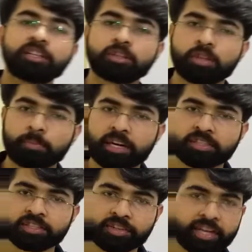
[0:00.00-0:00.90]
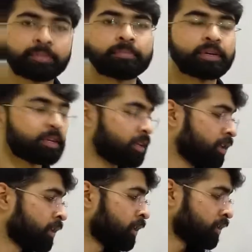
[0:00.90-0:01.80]
into the bloodstream.
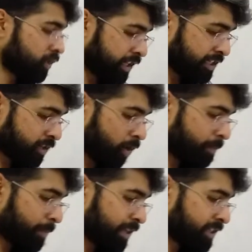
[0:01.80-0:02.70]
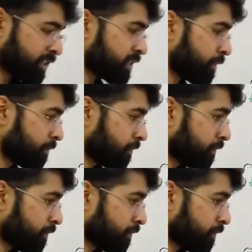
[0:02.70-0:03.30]
So this complement system